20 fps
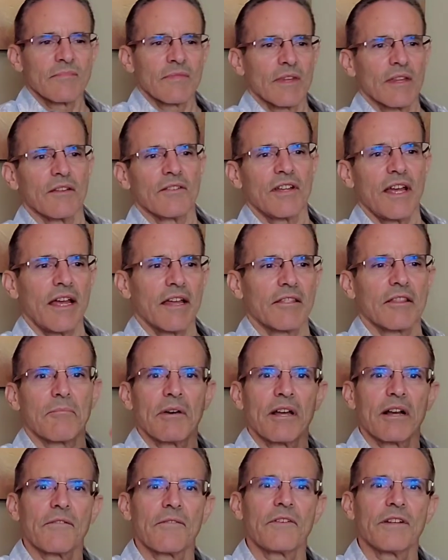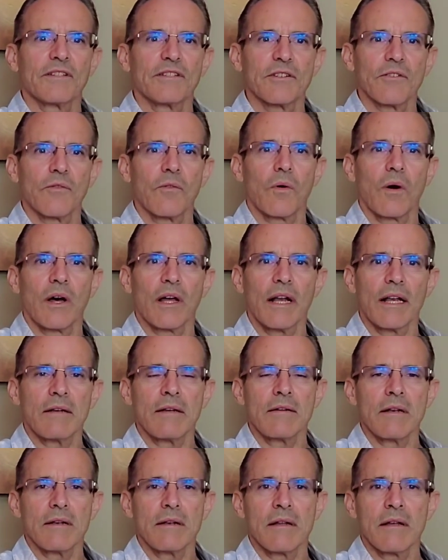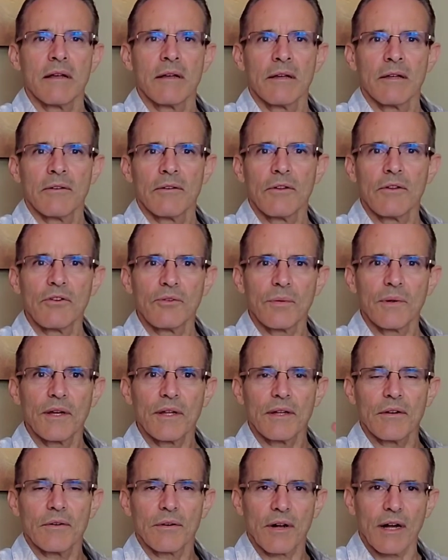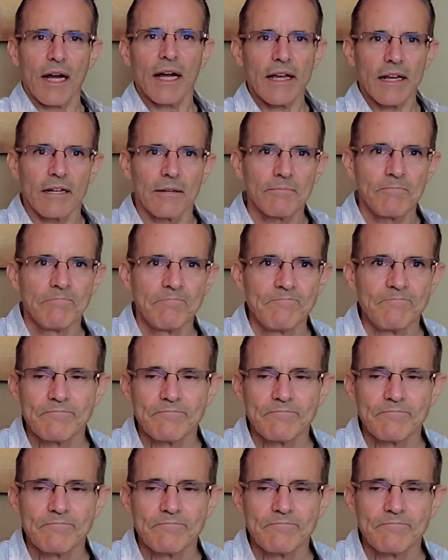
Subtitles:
You take the benefits of one nutrient or item,